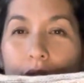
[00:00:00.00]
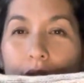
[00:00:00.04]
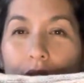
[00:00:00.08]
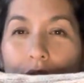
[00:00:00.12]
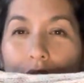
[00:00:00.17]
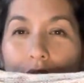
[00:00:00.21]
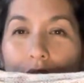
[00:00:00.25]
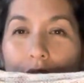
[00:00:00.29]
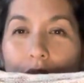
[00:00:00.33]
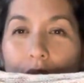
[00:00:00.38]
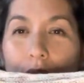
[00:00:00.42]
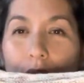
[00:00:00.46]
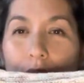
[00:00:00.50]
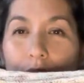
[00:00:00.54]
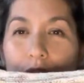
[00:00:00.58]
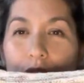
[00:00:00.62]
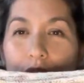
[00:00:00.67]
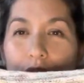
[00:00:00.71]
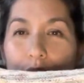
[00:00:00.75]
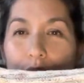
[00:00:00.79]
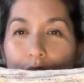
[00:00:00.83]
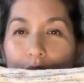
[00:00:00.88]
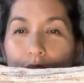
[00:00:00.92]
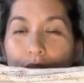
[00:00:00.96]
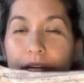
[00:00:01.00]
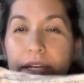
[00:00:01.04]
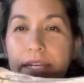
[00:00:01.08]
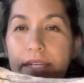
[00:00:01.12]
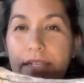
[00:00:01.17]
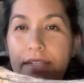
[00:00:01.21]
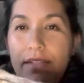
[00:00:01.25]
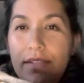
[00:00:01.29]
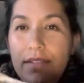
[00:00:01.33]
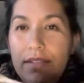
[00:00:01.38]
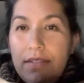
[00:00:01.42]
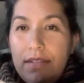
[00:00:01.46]
um, some
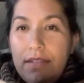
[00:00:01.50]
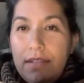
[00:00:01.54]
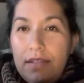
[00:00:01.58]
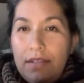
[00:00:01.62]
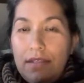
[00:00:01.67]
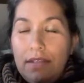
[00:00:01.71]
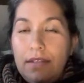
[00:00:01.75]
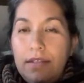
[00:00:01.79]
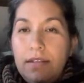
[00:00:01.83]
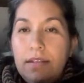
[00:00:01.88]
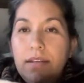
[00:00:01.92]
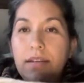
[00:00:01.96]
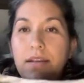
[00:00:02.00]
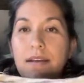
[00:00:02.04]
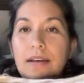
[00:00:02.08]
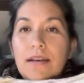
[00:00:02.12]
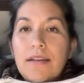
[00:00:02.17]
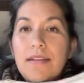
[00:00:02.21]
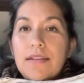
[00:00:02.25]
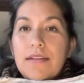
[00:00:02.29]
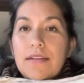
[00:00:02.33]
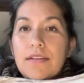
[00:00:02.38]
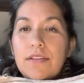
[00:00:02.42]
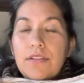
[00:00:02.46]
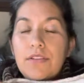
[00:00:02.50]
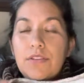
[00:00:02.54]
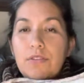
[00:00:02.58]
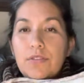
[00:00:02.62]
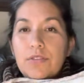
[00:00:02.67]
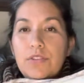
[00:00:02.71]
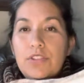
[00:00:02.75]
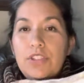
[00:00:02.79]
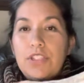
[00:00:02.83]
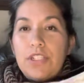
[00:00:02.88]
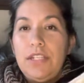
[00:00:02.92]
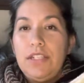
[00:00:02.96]
lace and then you
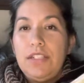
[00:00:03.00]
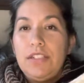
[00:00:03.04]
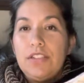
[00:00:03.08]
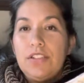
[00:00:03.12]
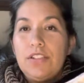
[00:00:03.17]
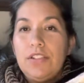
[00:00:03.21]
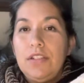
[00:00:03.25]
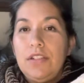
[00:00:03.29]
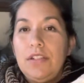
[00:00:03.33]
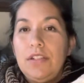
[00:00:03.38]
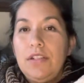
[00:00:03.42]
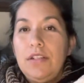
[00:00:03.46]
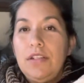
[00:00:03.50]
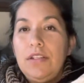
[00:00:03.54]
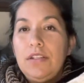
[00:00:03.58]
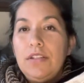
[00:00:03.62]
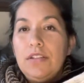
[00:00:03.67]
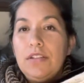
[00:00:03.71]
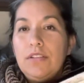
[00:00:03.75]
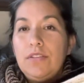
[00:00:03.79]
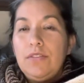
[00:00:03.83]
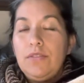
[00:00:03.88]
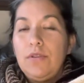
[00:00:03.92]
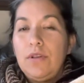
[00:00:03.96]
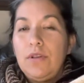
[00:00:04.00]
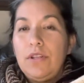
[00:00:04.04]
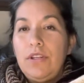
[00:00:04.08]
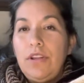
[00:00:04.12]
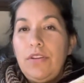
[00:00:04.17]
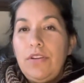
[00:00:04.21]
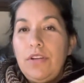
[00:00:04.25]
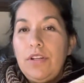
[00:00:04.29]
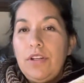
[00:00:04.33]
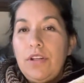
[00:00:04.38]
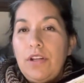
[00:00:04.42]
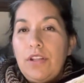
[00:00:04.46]
change to
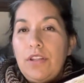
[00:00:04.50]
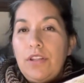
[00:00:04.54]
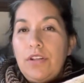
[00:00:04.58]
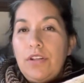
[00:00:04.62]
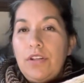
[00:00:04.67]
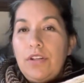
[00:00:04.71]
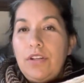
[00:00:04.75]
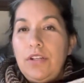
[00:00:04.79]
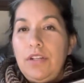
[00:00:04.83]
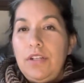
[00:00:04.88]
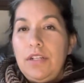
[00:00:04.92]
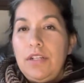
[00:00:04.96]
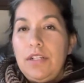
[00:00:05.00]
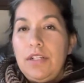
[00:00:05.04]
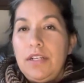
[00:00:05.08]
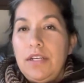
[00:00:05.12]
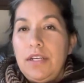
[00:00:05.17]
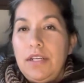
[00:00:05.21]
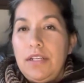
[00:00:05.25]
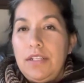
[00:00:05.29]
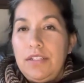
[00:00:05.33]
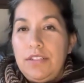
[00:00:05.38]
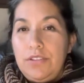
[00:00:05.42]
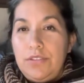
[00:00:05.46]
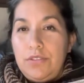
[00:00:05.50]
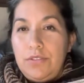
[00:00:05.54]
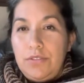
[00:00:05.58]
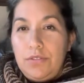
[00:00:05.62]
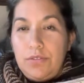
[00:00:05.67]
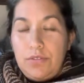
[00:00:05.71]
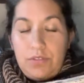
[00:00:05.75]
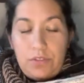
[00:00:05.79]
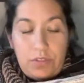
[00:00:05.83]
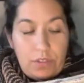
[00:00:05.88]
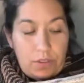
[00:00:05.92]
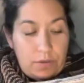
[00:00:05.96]
another color and you do
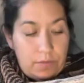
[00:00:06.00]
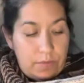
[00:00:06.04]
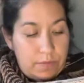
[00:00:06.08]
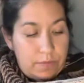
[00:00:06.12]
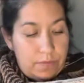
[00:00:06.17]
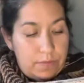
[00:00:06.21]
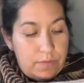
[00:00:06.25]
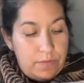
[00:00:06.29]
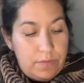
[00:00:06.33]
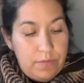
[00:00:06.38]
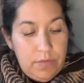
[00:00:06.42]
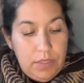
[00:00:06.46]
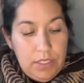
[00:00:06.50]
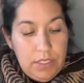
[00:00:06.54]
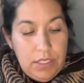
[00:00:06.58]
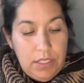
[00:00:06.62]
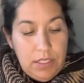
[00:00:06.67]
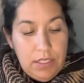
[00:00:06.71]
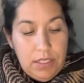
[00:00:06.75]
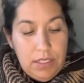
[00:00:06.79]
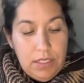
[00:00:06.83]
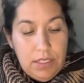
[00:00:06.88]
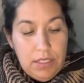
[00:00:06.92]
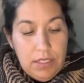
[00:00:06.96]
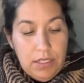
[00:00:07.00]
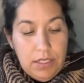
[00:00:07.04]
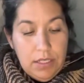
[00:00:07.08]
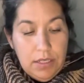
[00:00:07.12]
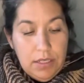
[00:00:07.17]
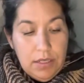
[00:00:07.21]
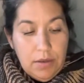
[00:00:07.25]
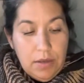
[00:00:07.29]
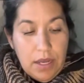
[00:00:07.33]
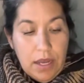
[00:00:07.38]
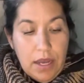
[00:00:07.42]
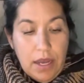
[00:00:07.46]
some
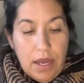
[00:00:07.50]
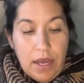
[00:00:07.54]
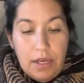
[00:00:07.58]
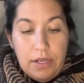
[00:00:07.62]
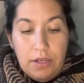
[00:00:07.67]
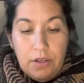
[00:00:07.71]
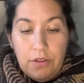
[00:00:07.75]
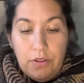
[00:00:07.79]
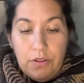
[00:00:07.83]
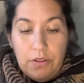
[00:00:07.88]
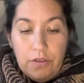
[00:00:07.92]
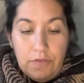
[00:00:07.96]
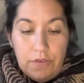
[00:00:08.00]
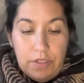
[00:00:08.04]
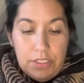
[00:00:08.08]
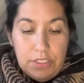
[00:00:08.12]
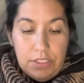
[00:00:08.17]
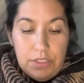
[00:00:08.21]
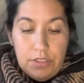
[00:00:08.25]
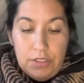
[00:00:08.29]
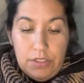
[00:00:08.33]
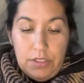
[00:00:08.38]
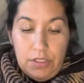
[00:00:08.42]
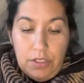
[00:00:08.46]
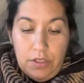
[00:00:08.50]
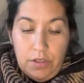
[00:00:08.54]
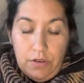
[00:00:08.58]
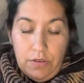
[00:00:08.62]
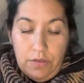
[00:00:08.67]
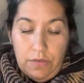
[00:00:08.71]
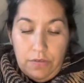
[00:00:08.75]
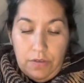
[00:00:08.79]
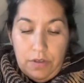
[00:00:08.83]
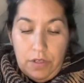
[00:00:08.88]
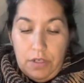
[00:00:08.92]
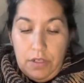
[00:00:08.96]
another version
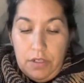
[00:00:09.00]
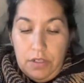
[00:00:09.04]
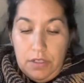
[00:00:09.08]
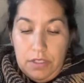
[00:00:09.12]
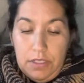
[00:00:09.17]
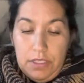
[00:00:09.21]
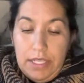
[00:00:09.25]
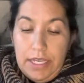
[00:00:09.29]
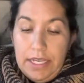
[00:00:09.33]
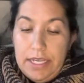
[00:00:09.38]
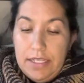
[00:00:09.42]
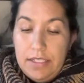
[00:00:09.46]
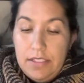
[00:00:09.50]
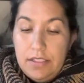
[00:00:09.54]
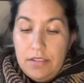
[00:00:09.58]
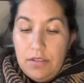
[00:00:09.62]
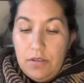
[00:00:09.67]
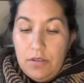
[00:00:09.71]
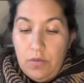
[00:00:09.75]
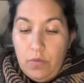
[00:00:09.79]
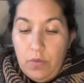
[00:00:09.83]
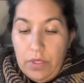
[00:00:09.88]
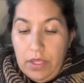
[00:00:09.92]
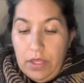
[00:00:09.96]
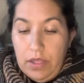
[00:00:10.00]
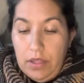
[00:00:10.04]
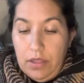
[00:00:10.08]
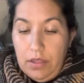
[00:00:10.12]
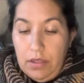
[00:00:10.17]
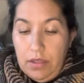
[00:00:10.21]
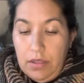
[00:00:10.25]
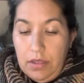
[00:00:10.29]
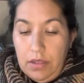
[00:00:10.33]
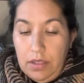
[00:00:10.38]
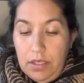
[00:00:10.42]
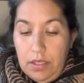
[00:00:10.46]
of uh, lace with
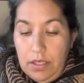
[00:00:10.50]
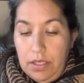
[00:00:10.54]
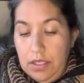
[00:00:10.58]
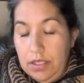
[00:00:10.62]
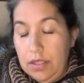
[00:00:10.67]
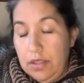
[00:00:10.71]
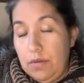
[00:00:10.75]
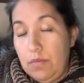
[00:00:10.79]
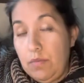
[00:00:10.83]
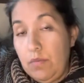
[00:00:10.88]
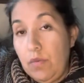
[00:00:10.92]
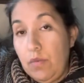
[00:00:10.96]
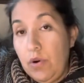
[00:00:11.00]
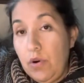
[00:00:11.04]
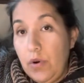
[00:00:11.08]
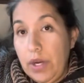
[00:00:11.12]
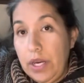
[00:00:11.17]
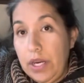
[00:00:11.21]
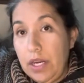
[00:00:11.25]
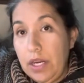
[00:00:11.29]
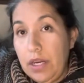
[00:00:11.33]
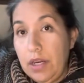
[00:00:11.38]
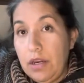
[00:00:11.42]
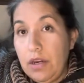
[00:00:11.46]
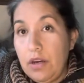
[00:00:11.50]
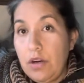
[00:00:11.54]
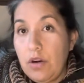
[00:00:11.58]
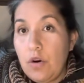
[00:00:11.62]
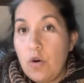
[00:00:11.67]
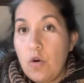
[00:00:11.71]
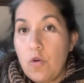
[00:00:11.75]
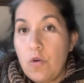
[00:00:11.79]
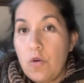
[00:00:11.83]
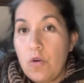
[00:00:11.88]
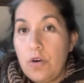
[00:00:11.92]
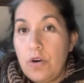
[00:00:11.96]
the either mohair
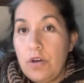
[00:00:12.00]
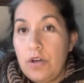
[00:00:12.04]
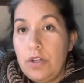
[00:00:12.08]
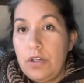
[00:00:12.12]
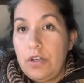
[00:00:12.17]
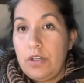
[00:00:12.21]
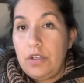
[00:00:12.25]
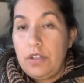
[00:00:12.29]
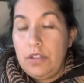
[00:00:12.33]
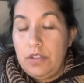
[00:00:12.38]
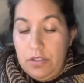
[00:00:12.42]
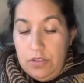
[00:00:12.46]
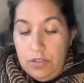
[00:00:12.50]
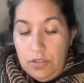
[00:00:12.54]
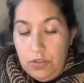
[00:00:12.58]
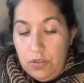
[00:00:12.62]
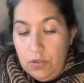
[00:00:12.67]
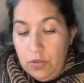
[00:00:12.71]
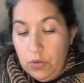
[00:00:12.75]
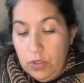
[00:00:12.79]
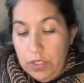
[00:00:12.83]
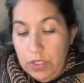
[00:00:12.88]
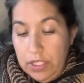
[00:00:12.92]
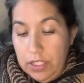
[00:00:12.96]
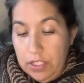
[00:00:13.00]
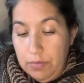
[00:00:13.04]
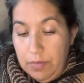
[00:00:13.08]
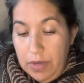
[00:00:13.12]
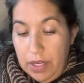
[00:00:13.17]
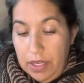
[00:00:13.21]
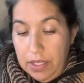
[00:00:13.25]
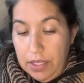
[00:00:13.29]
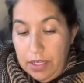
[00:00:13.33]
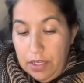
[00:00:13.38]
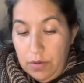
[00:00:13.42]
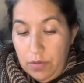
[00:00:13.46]
or suri
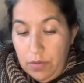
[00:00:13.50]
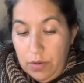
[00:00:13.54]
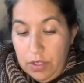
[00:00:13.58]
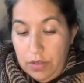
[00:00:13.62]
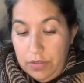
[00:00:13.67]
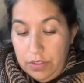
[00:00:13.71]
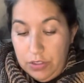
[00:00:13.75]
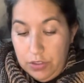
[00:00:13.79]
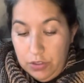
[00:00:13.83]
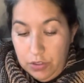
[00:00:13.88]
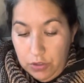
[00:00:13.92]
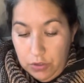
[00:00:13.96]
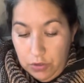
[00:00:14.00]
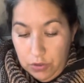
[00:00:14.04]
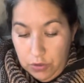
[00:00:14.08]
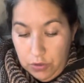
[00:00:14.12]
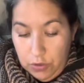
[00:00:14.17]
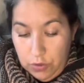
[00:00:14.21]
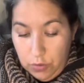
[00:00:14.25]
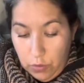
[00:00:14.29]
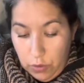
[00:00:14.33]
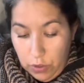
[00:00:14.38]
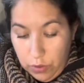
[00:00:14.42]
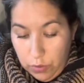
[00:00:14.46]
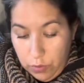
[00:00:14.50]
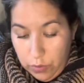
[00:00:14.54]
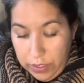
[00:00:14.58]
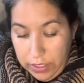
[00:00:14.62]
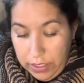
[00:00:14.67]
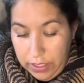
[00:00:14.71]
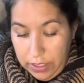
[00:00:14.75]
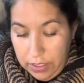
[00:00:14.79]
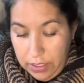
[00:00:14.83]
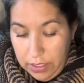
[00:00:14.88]
alpaca, whatever you choose to work with.